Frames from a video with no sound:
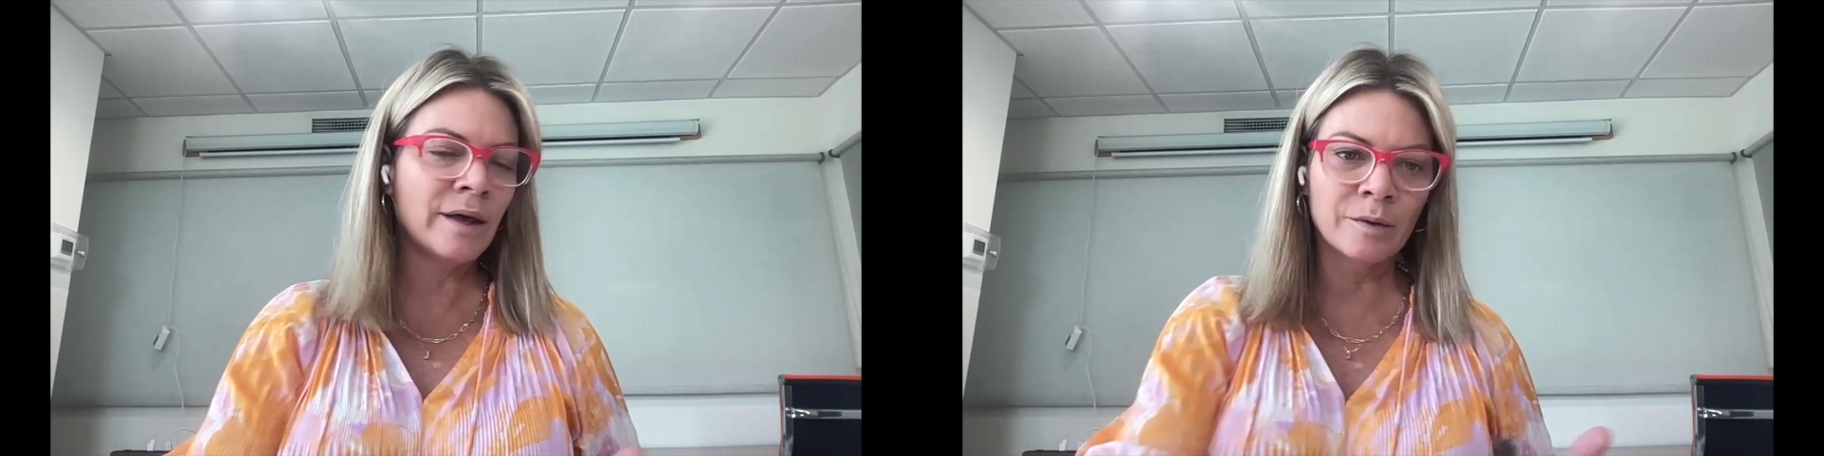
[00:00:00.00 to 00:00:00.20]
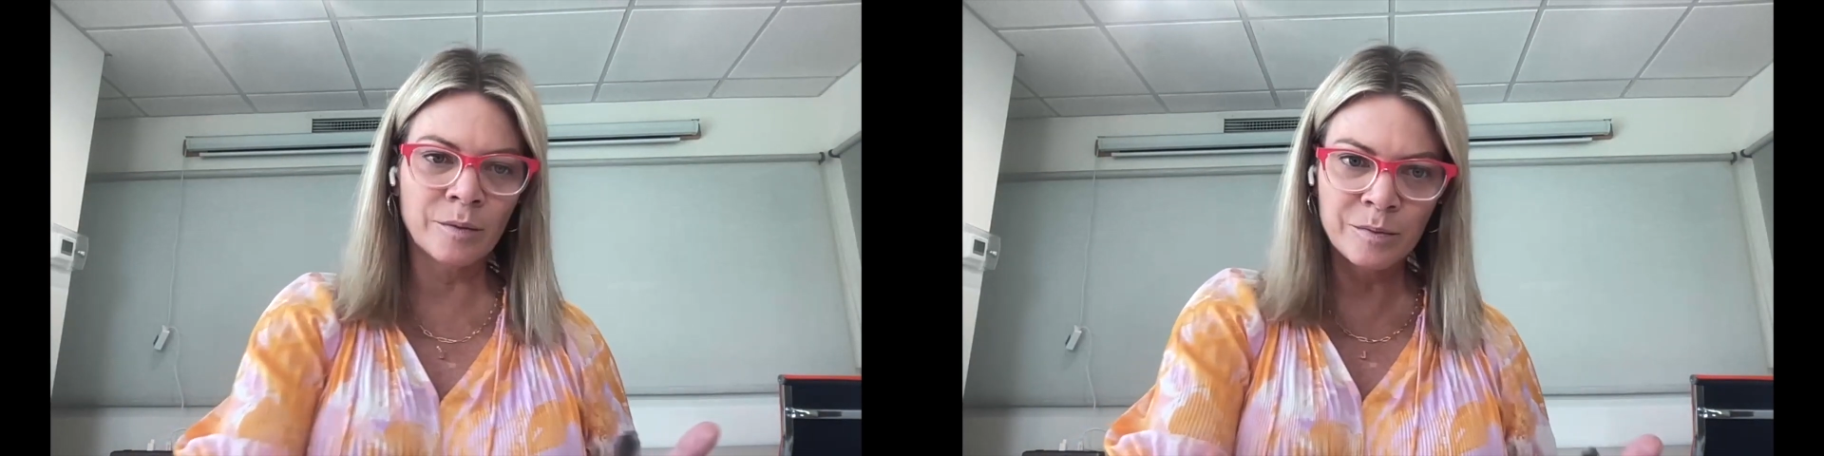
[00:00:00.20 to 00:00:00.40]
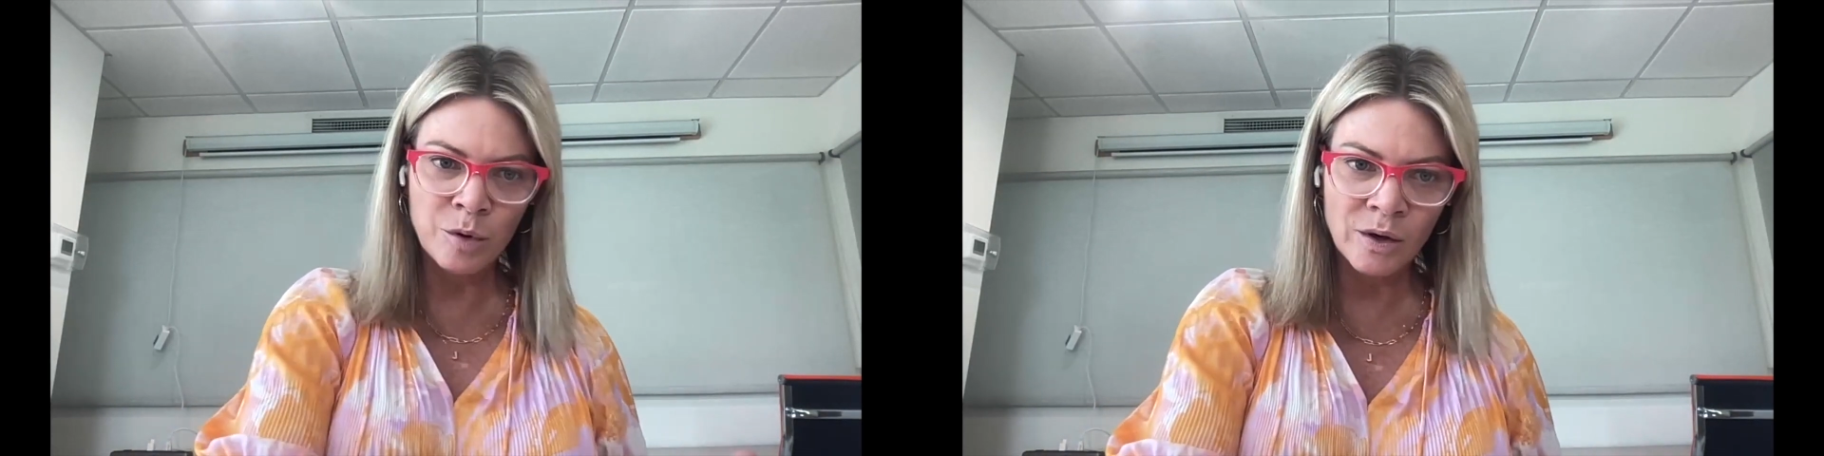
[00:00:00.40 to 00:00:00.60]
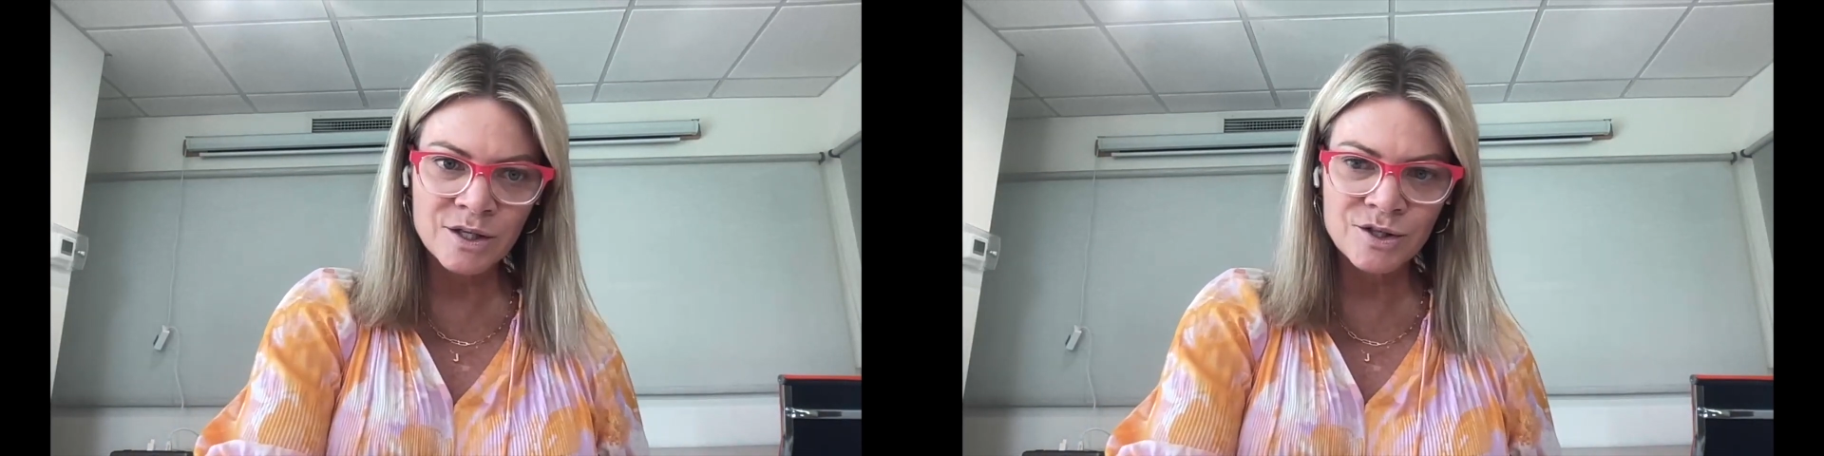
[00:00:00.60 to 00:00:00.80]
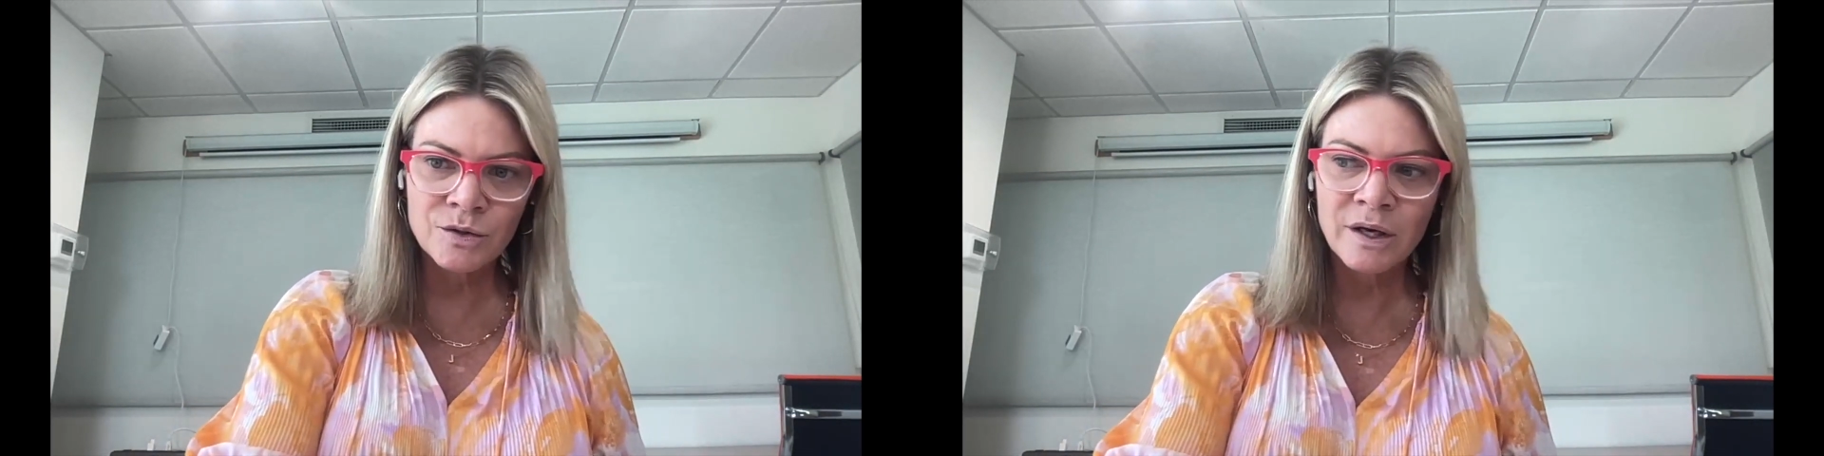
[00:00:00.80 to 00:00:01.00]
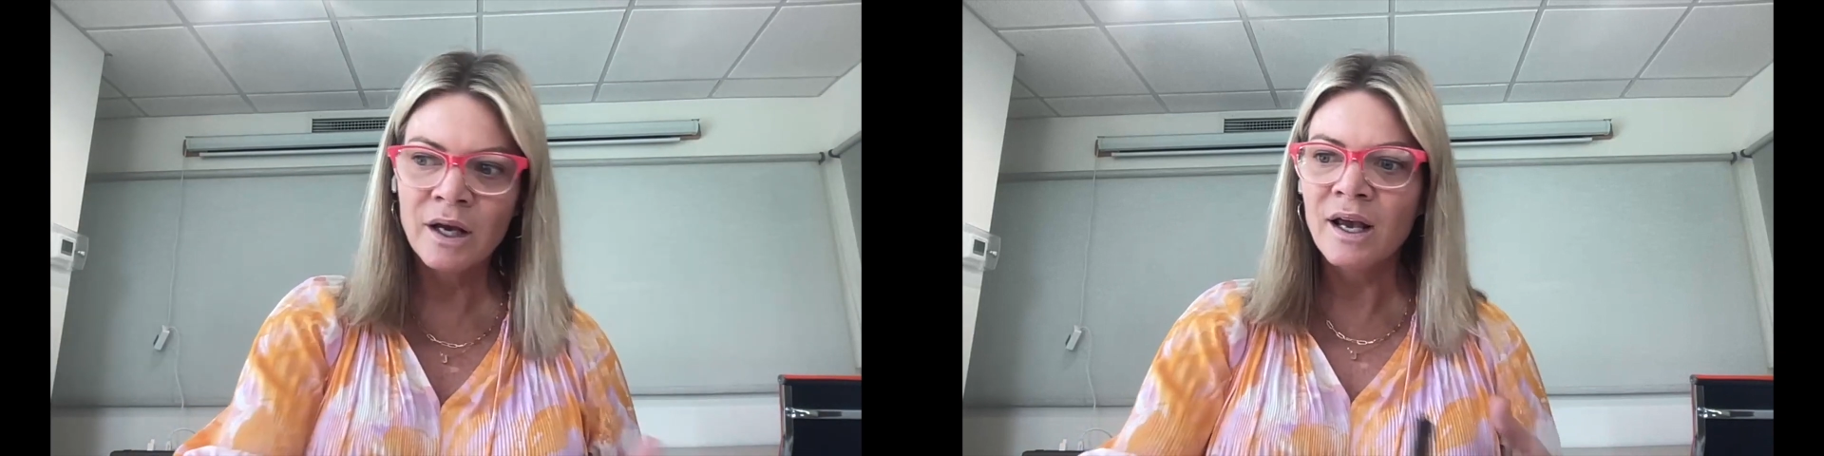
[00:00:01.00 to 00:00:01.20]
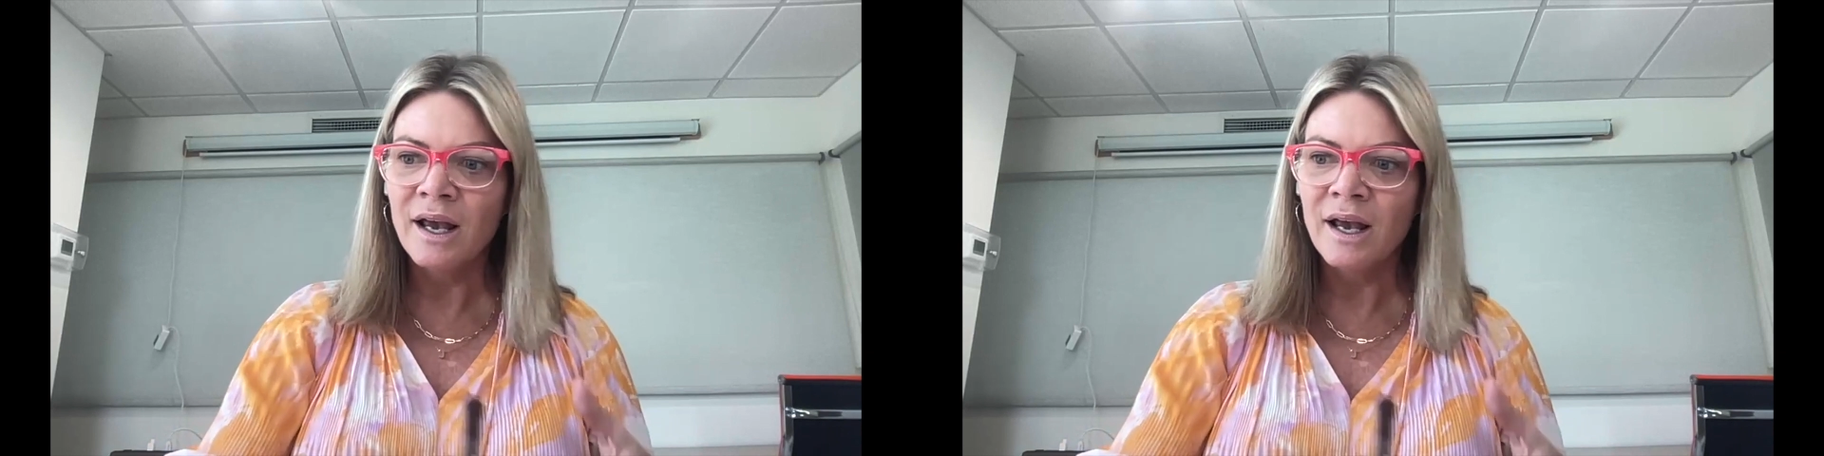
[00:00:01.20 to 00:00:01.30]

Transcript: are they going to be reporting to